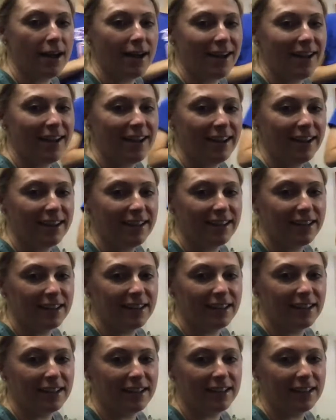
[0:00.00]
Happy
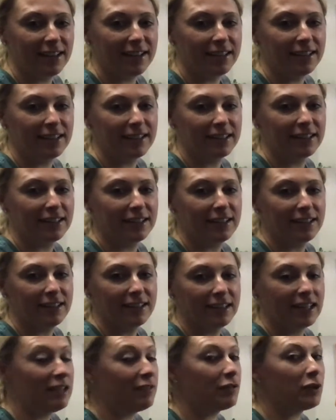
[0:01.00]
Friday
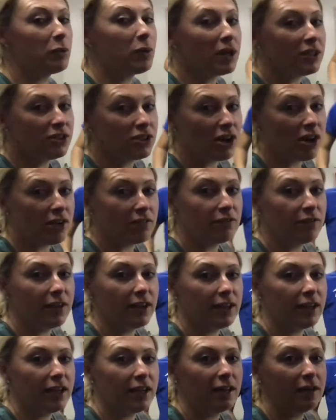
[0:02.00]
if you're watching on
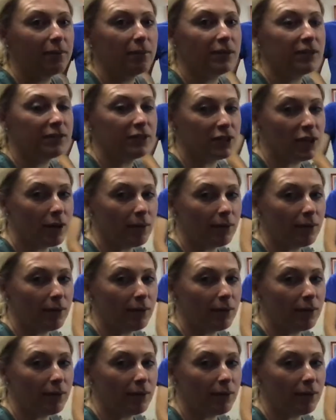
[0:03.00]
Friday, but if you're not